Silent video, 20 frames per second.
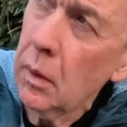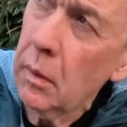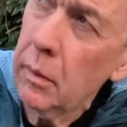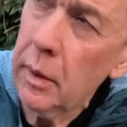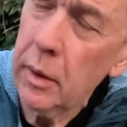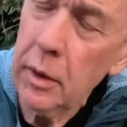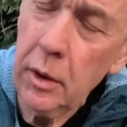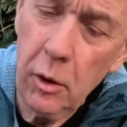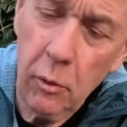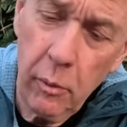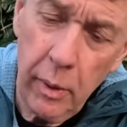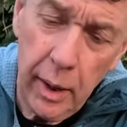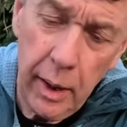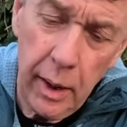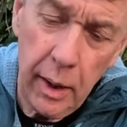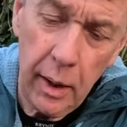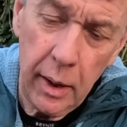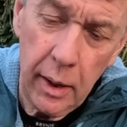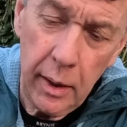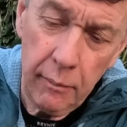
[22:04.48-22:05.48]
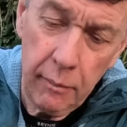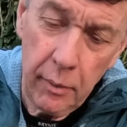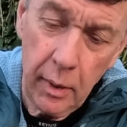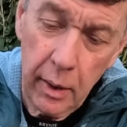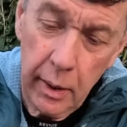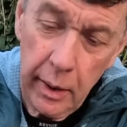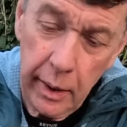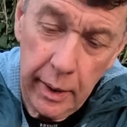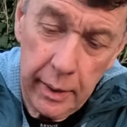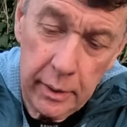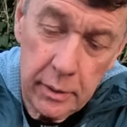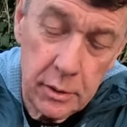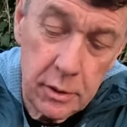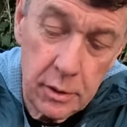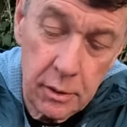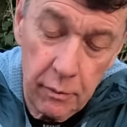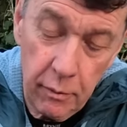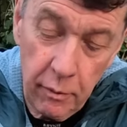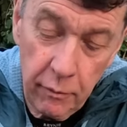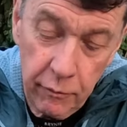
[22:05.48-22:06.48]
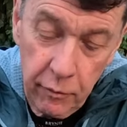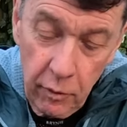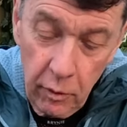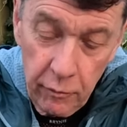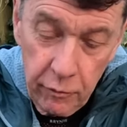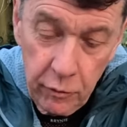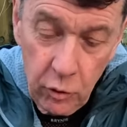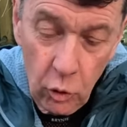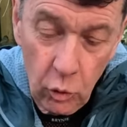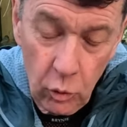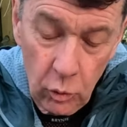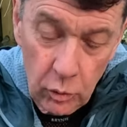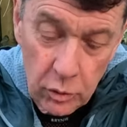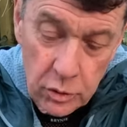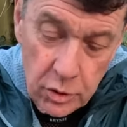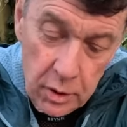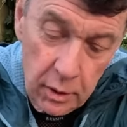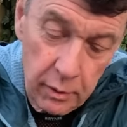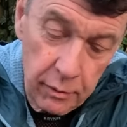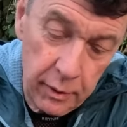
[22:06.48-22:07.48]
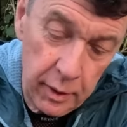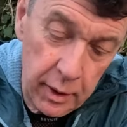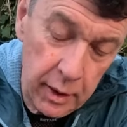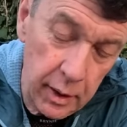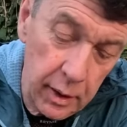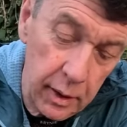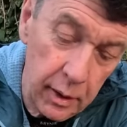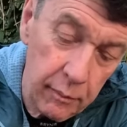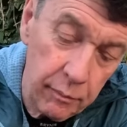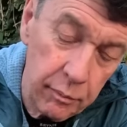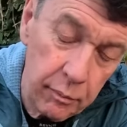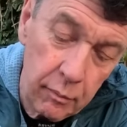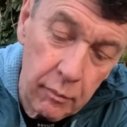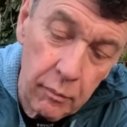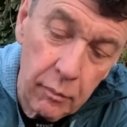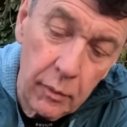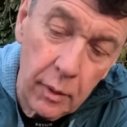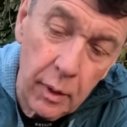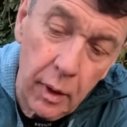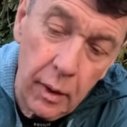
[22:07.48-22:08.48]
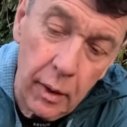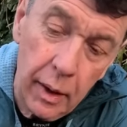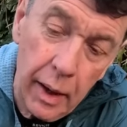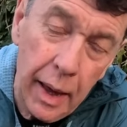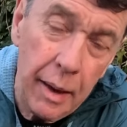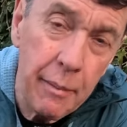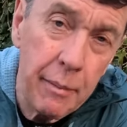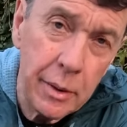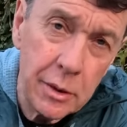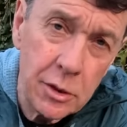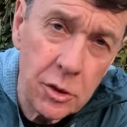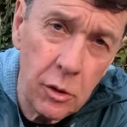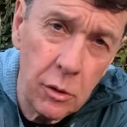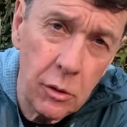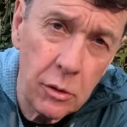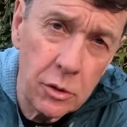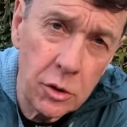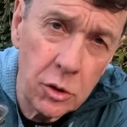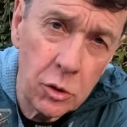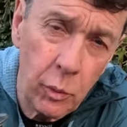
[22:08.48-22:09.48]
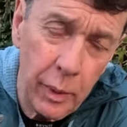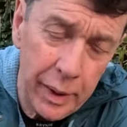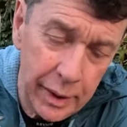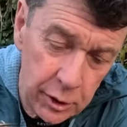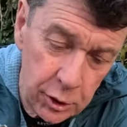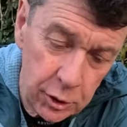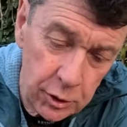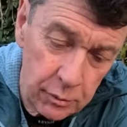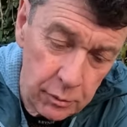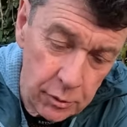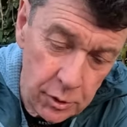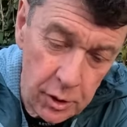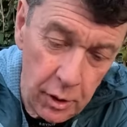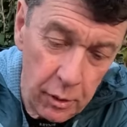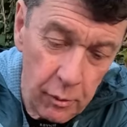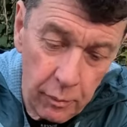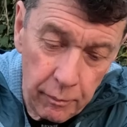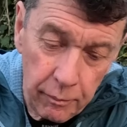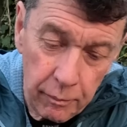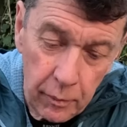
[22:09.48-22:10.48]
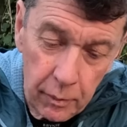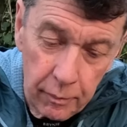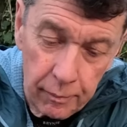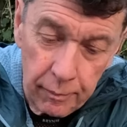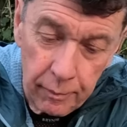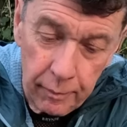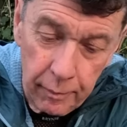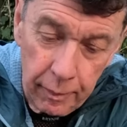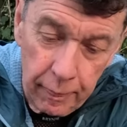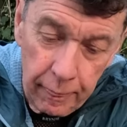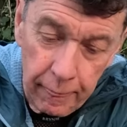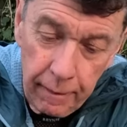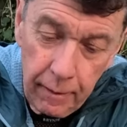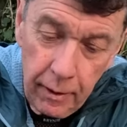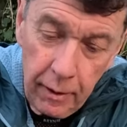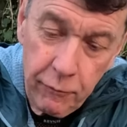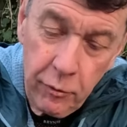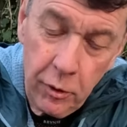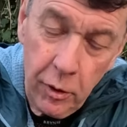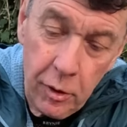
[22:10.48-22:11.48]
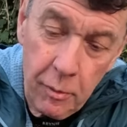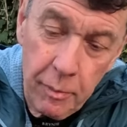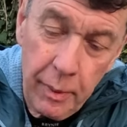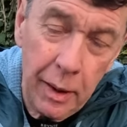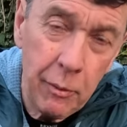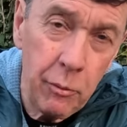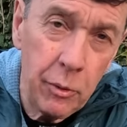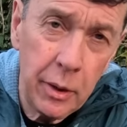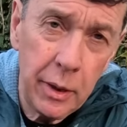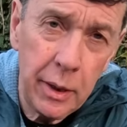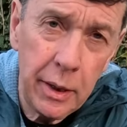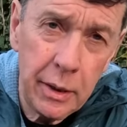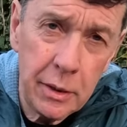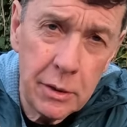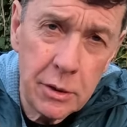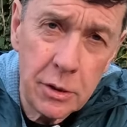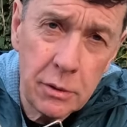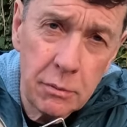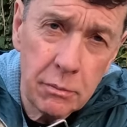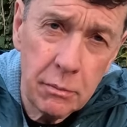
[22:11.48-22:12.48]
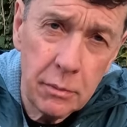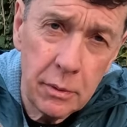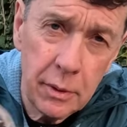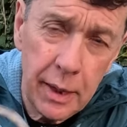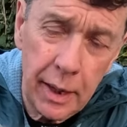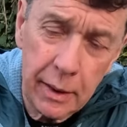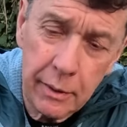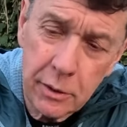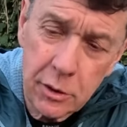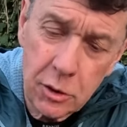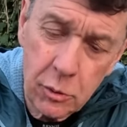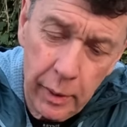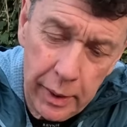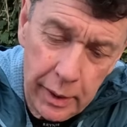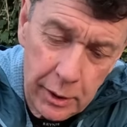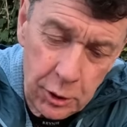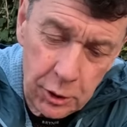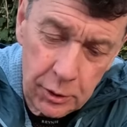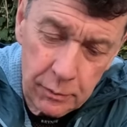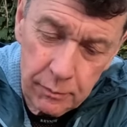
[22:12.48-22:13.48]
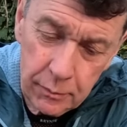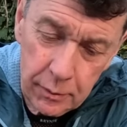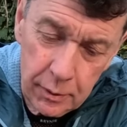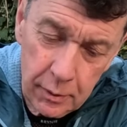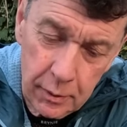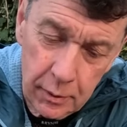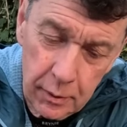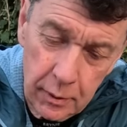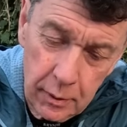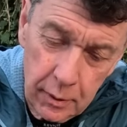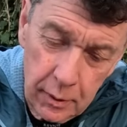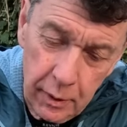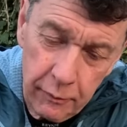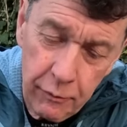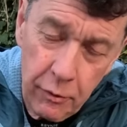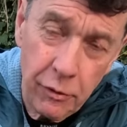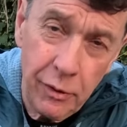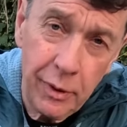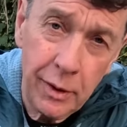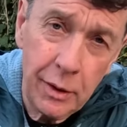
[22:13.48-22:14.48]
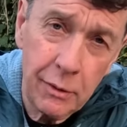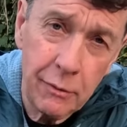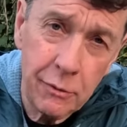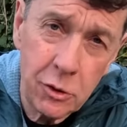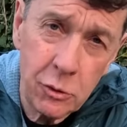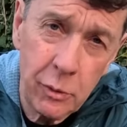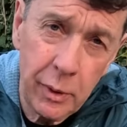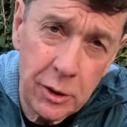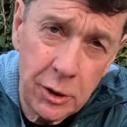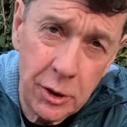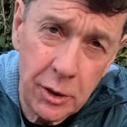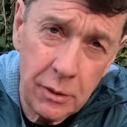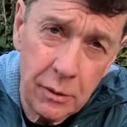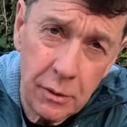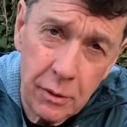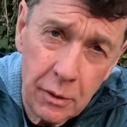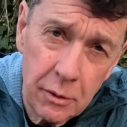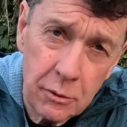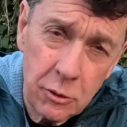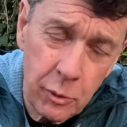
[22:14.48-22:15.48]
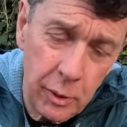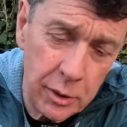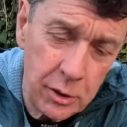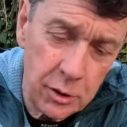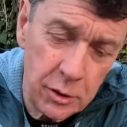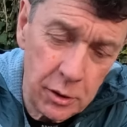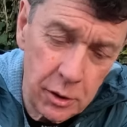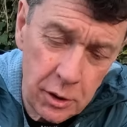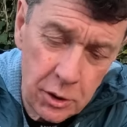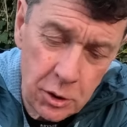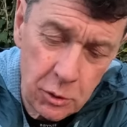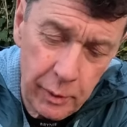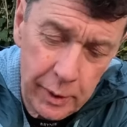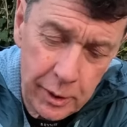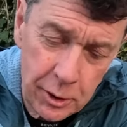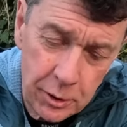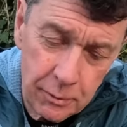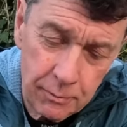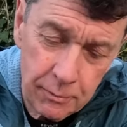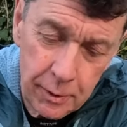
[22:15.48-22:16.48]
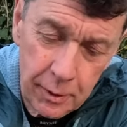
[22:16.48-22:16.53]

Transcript: Thank you, AI. And of course the MSR Switch. So if you're going to buy one of these, get the Switch. If you're thinking of switching, switch to the Switch.